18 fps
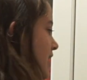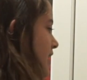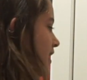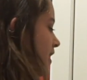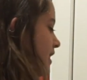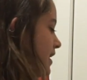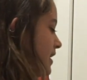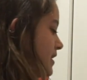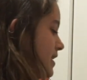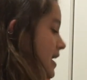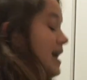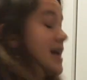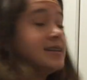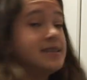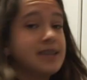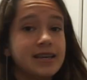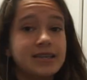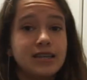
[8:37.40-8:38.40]
And yeah,
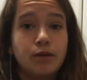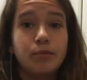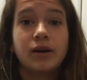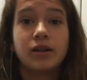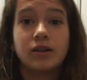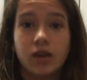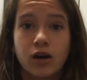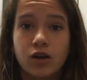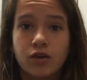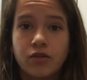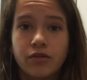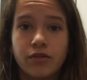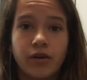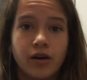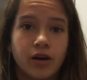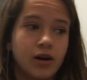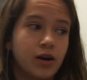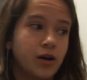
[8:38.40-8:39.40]
it takes up a lot
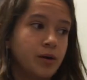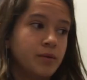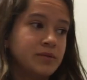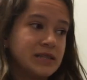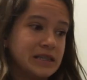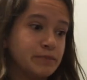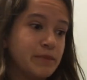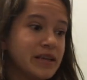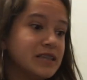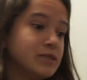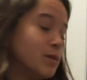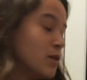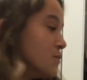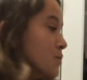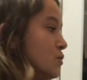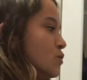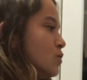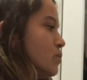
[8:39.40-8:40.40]
of space in my
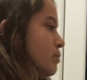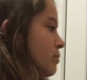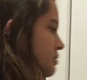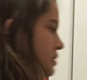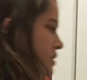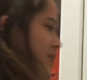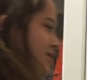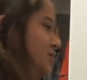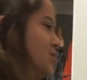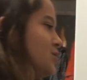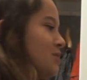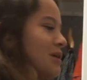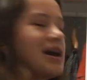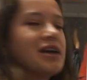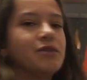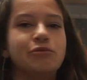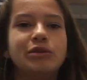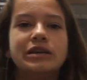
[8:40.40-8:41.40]
room, but you know,
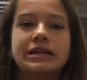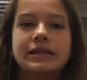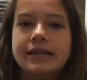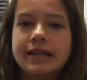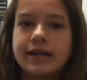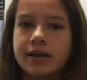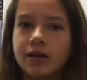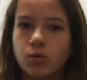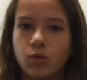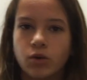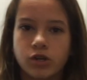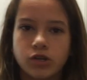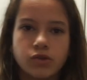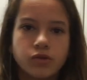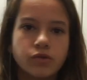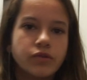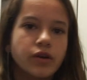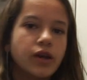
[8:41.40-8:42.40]
I really needed a
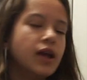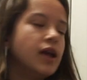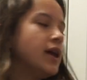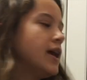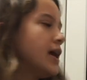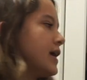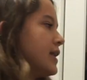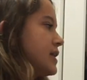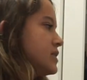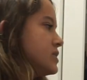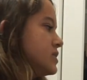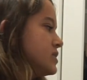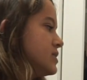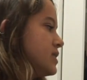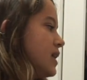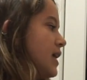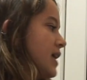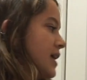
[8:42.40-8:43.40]
wardrobe, and
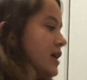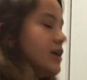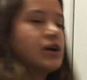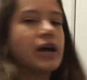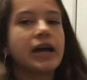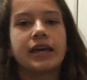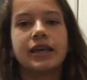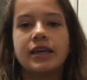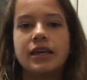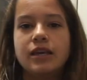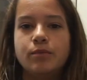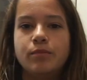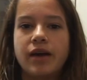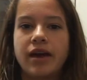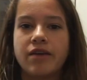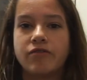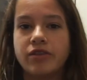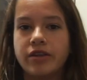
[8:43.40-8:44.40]
here I can keep
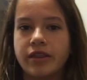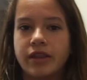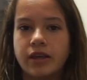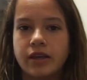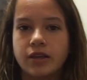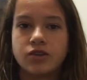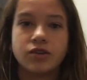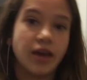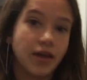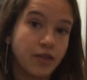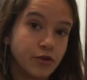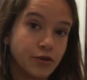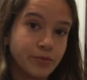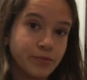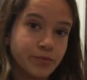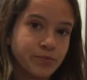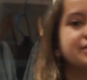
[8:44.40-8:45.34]
everything together.